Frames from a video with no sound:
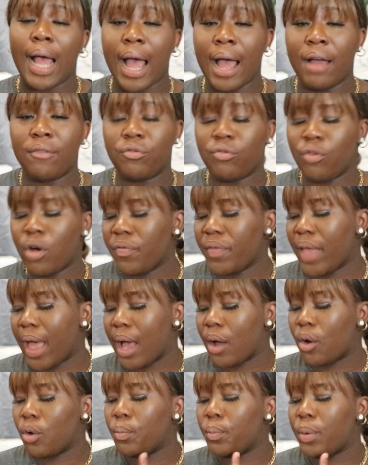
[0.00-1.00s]
i've run
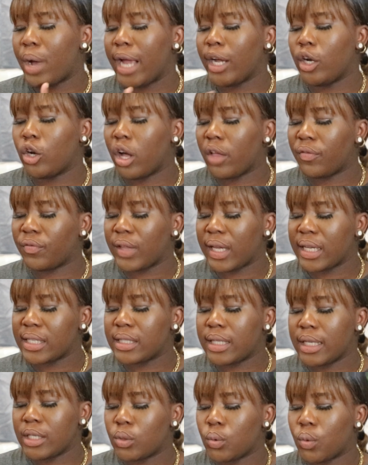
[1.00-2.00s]
out but i got
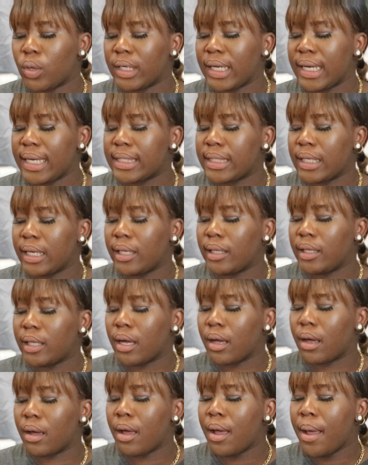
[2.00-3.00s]
this this one is in
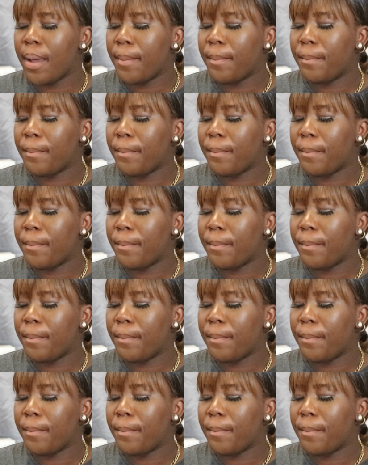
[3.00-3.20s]
the